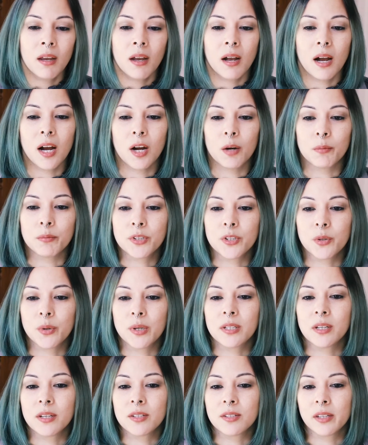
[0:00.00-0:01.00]
Um, so he
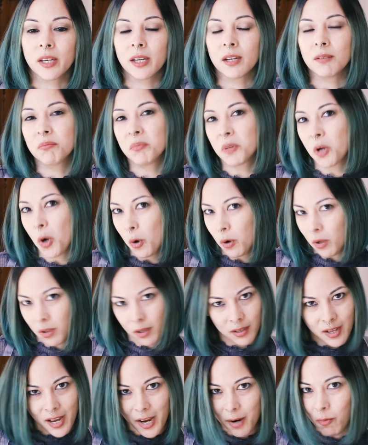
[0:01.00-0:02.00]
does like go to the
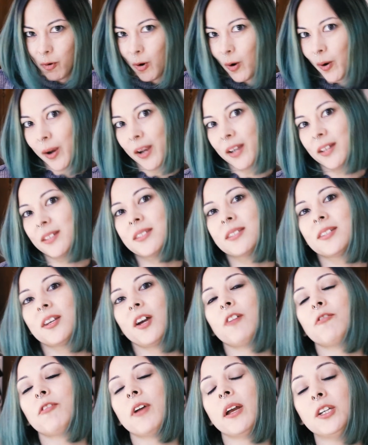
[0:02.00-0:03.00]
library and
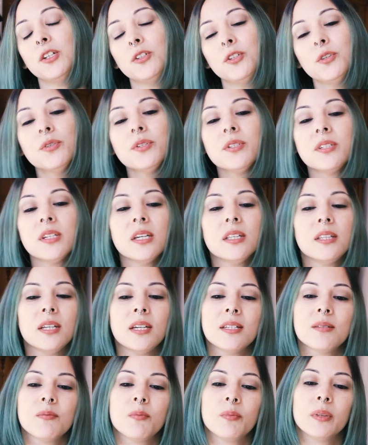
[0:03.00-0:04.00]
stuff, and you do see
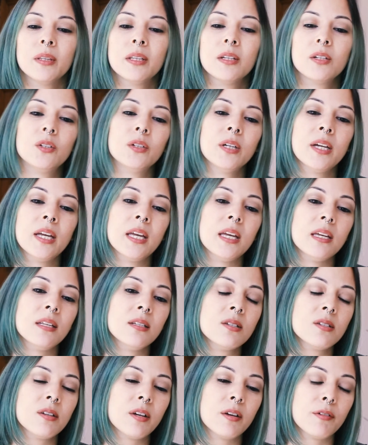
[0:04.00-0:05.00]
these little
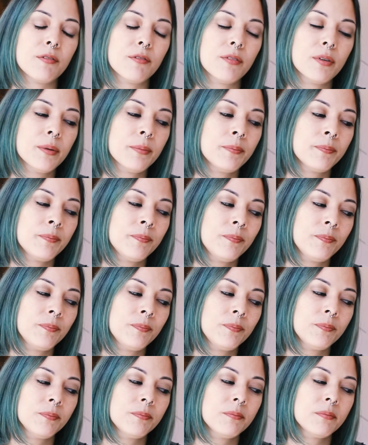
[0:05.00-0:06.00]
hints of
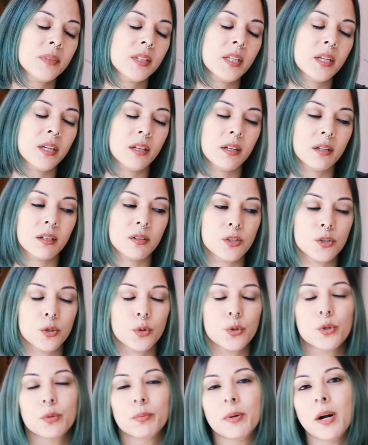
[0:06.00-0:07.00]
the
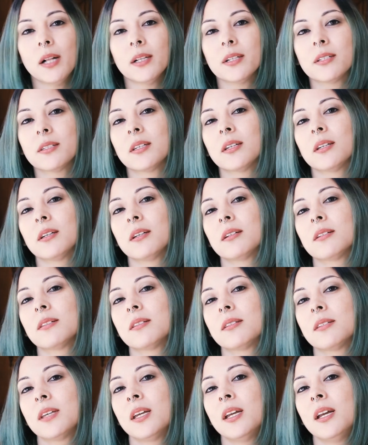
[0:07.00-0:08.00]
social
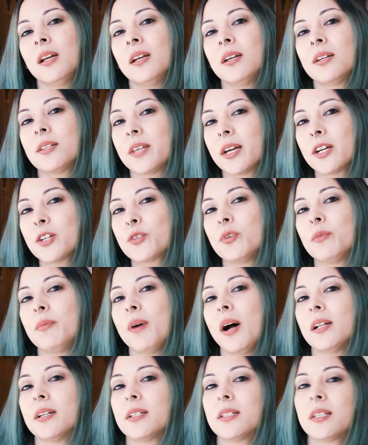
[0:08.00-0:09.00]
politics, sexual
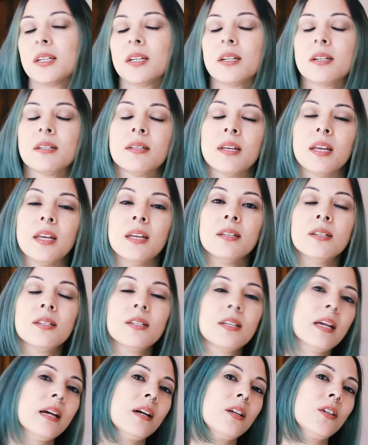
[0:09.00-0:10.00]
politics in
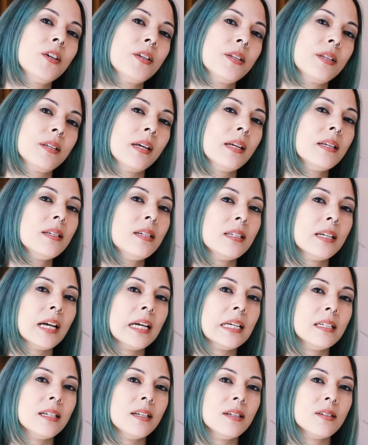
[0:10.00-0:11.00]
Seattle in the nineteen
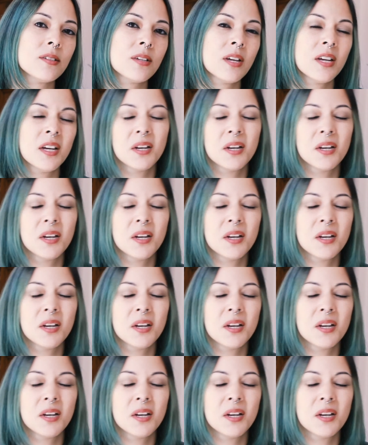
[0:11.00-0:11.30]
nineties.